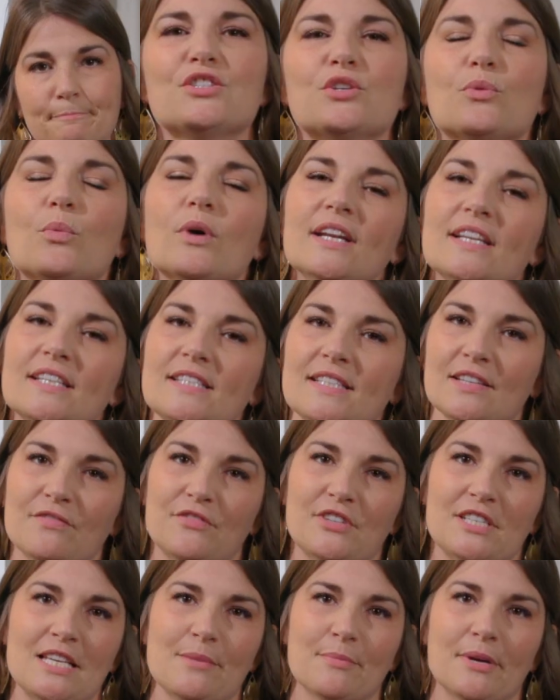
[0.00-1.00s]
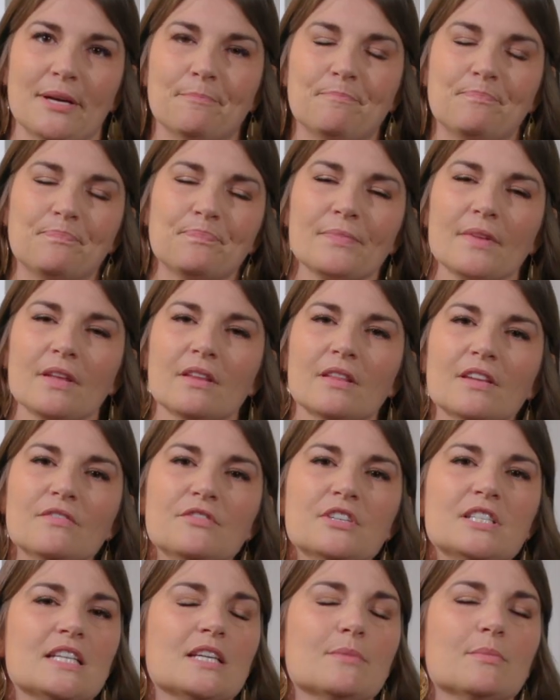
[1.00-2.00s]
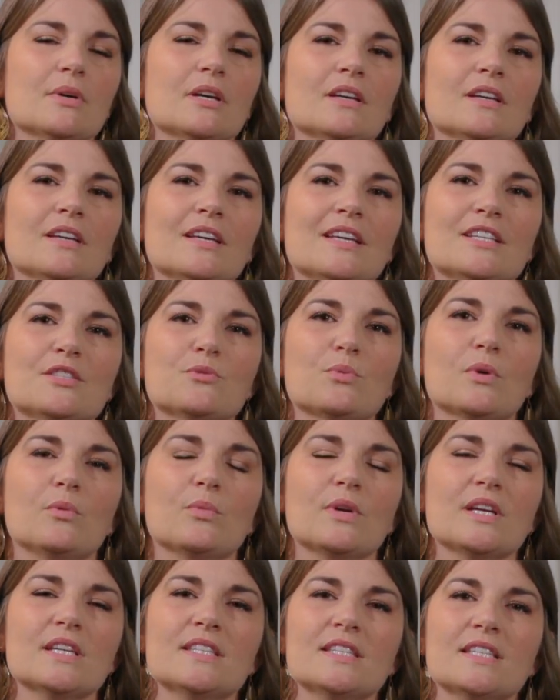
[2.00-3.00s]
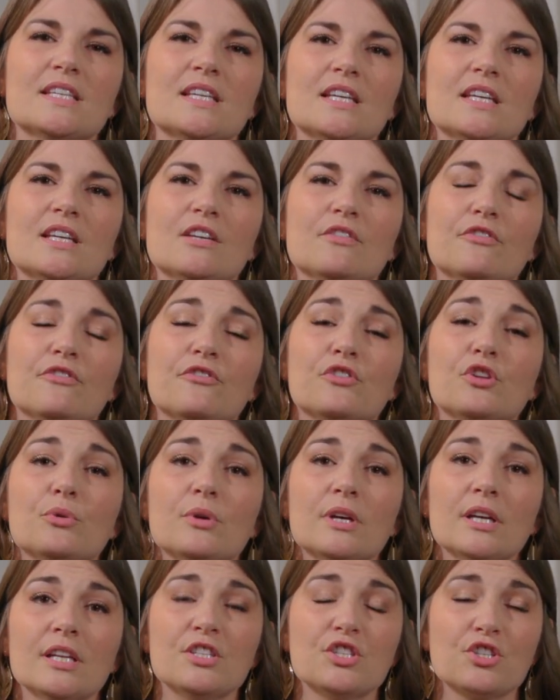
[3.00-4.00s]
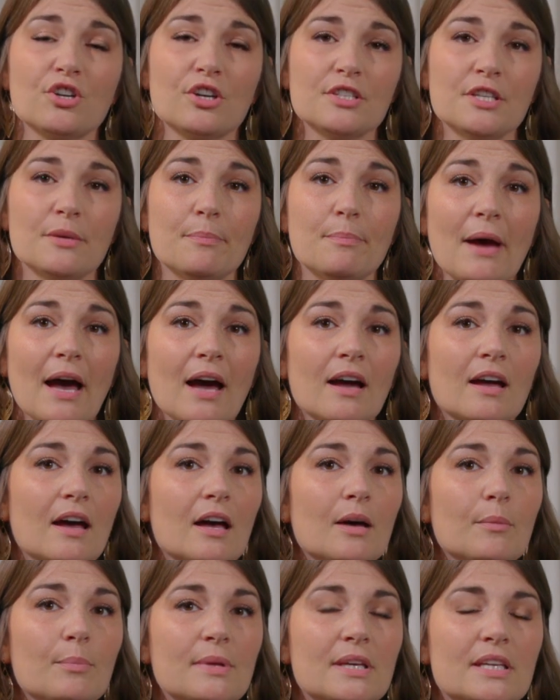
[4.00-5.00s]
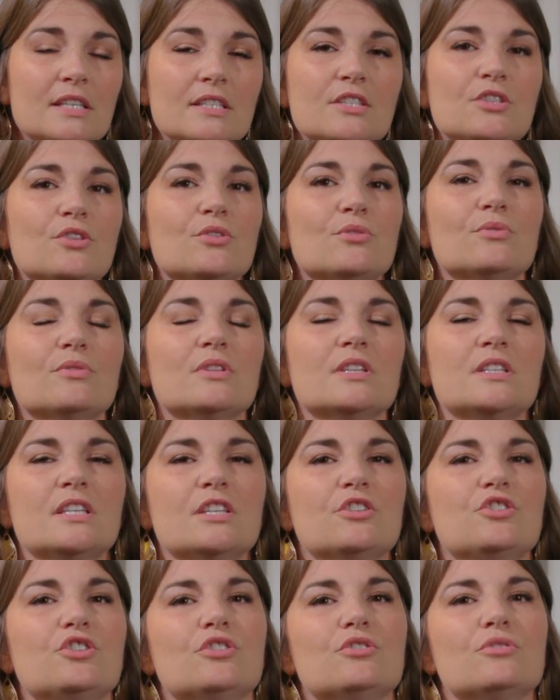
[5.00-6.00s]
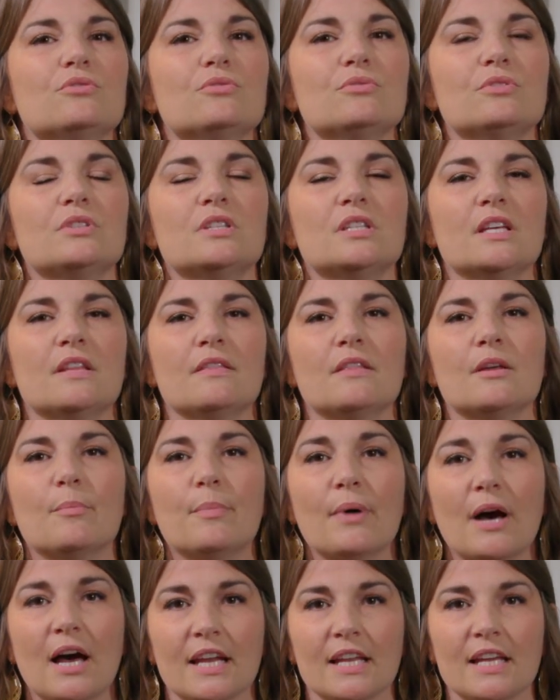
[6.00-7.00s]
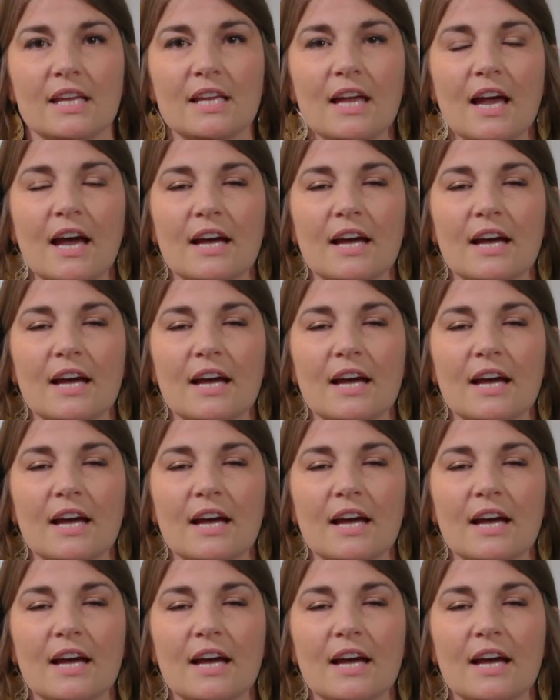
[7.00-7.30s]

So what is lymphedema? Lymphedema is when we see fluid start to back up into the tissues in the body